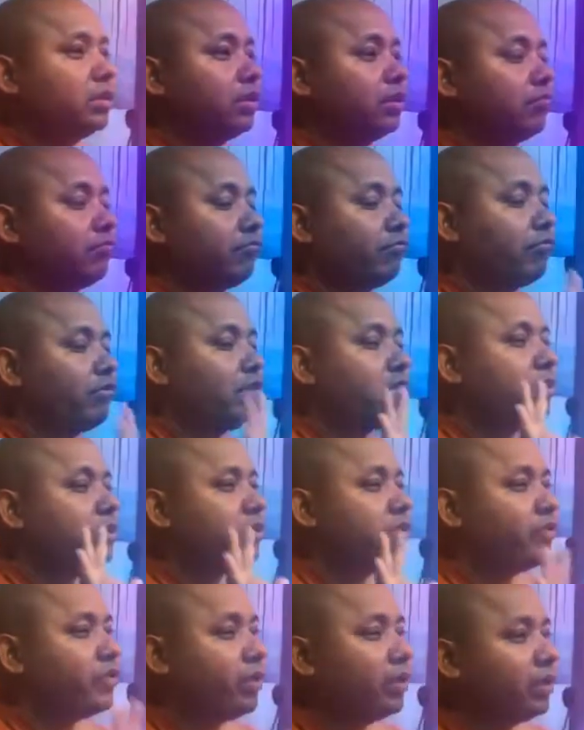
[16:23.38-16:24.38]
The
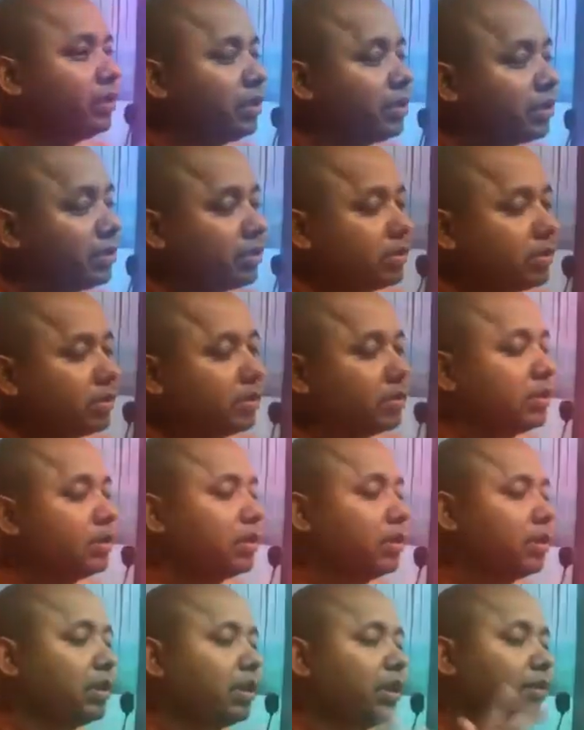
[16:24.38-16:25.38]
first three things,
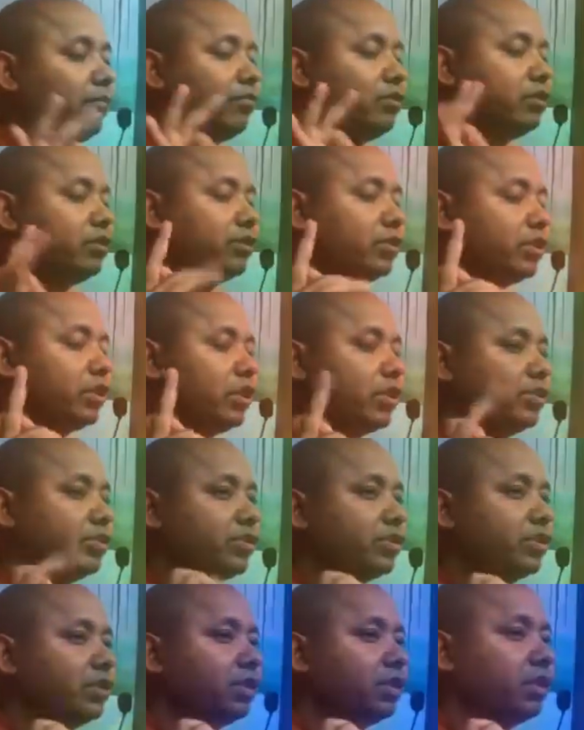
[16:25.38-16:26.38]
giving,
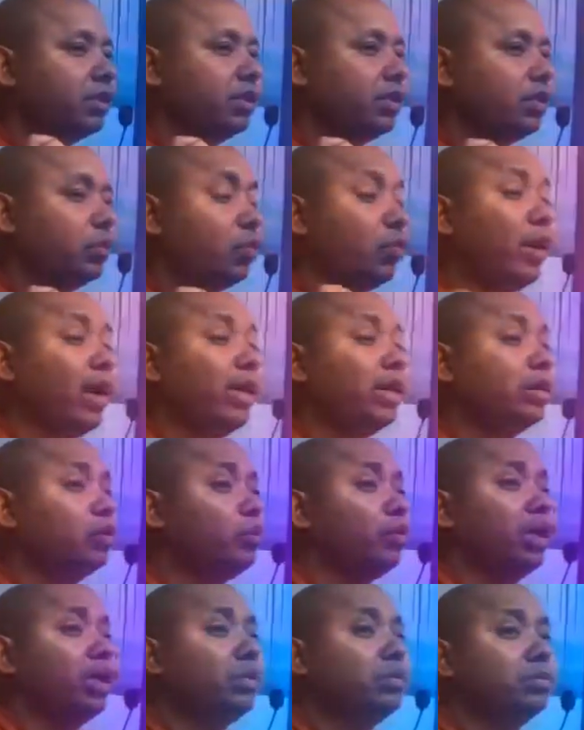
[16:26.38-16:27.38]
generosity, why
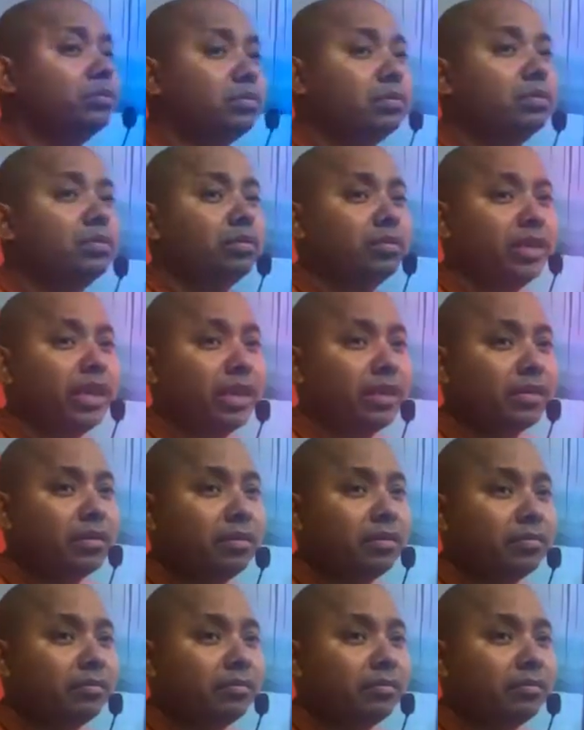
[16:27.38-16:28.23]
do we do that?